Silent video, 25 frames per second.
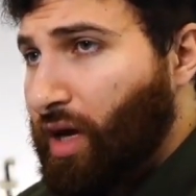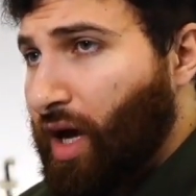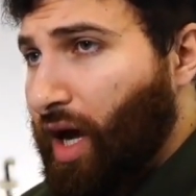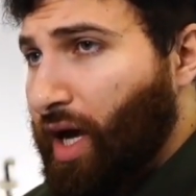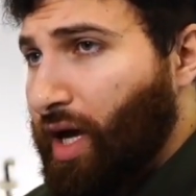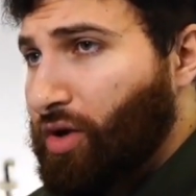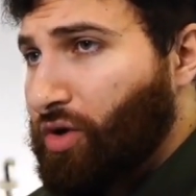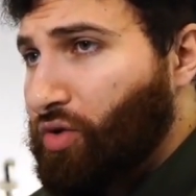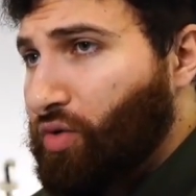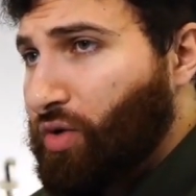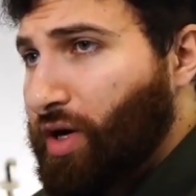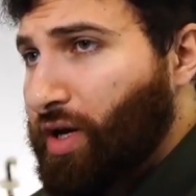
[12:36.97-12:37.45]
I
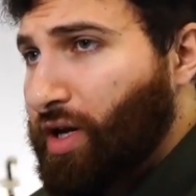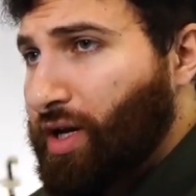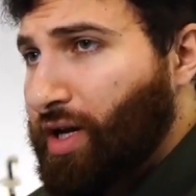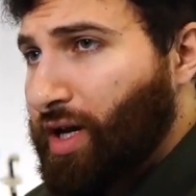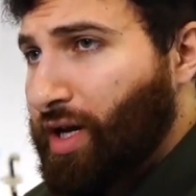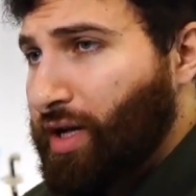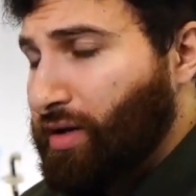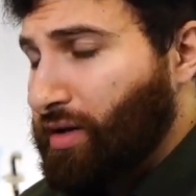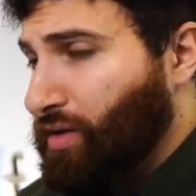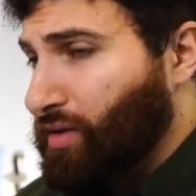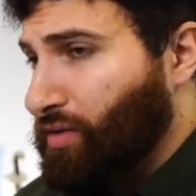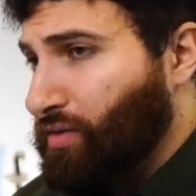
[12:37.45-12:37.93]
agree,
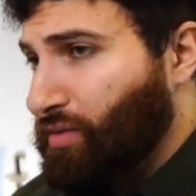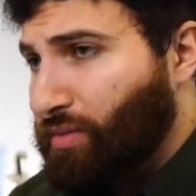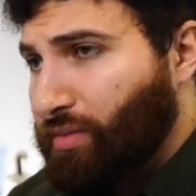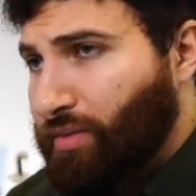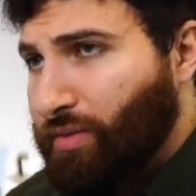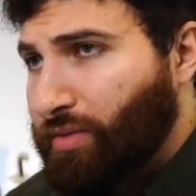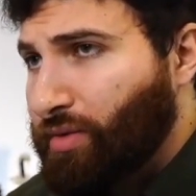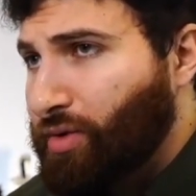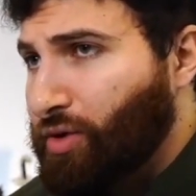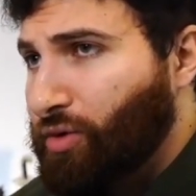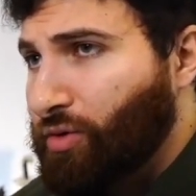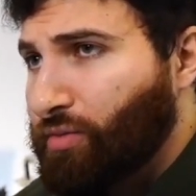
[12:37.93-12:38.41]
and
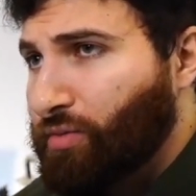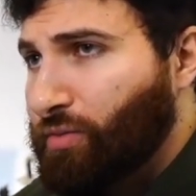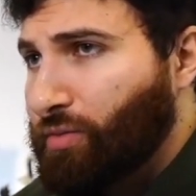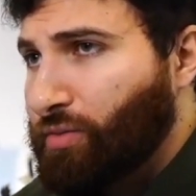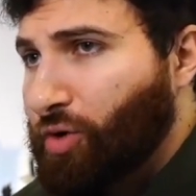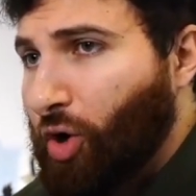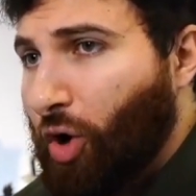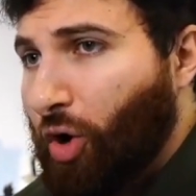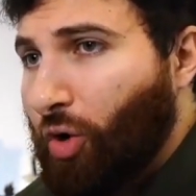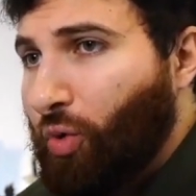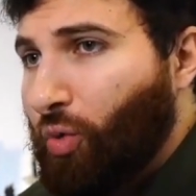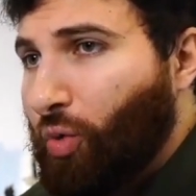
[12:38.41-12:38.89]

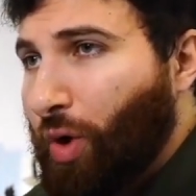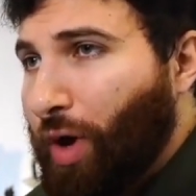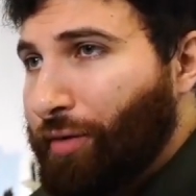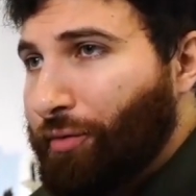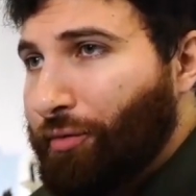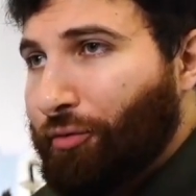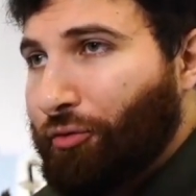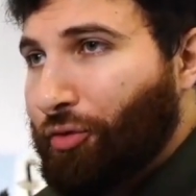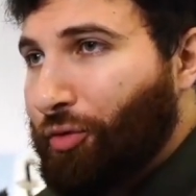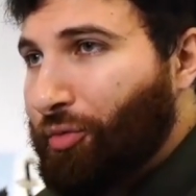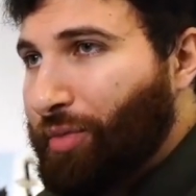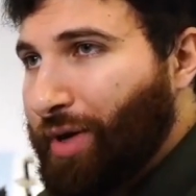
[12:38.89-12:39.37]
don't
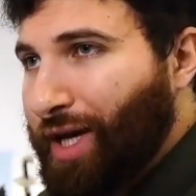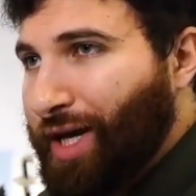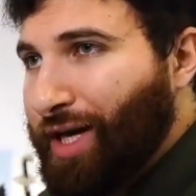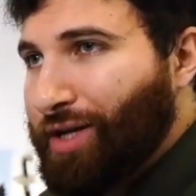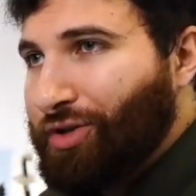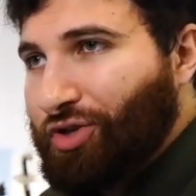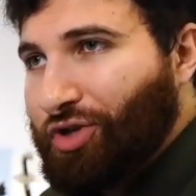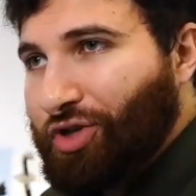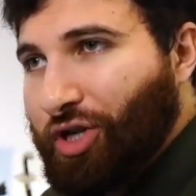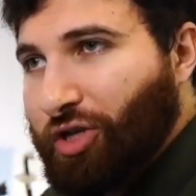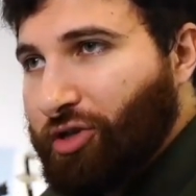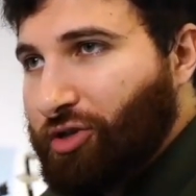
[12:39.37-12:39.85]
wait for me.
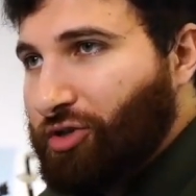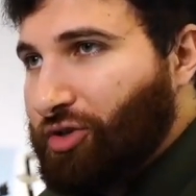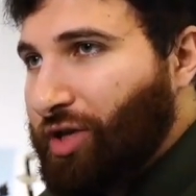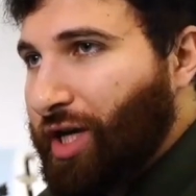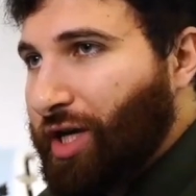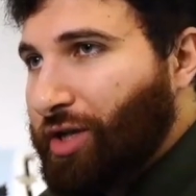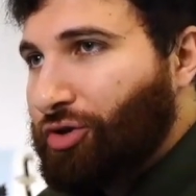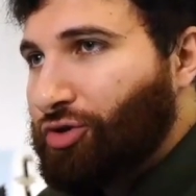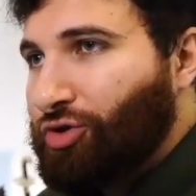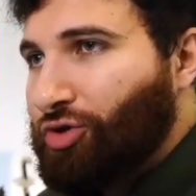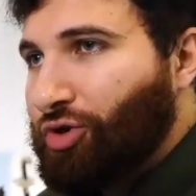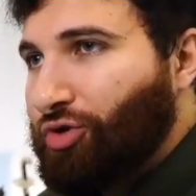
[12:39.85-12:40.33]
Get
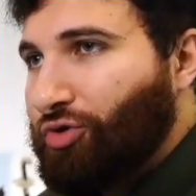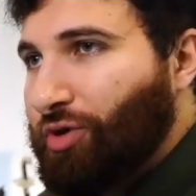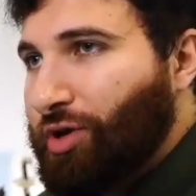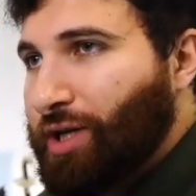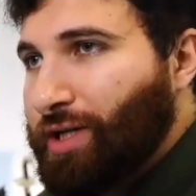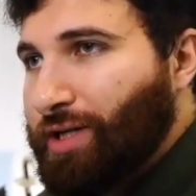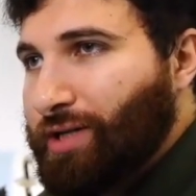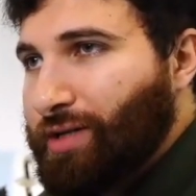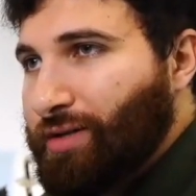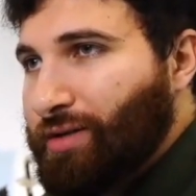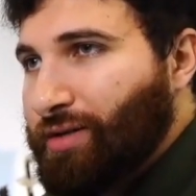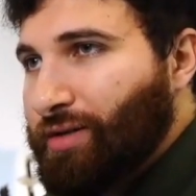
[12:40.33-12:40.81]
to
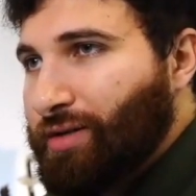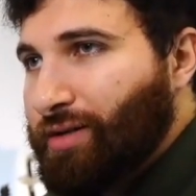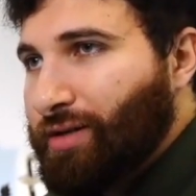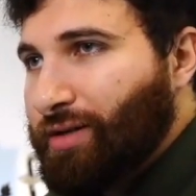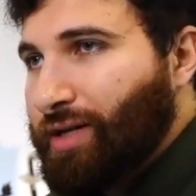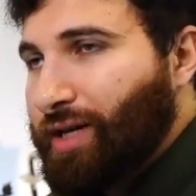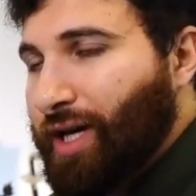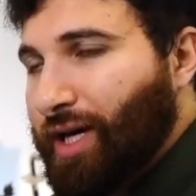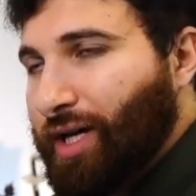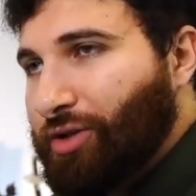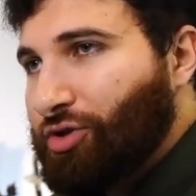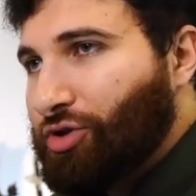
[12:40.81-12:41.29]
it.
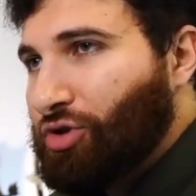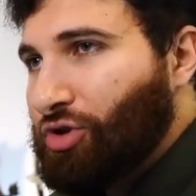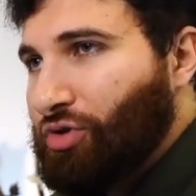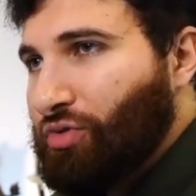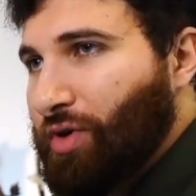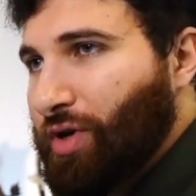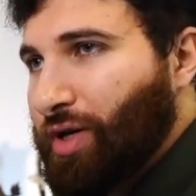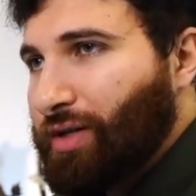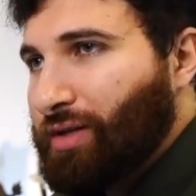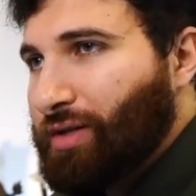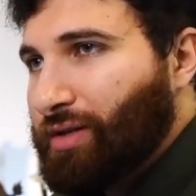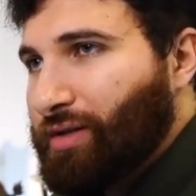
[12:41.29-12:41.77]
Get
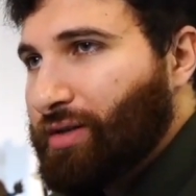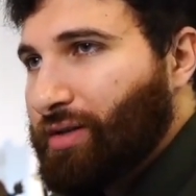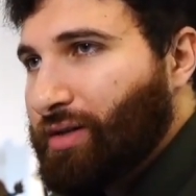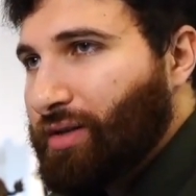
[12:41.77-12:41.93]
to it.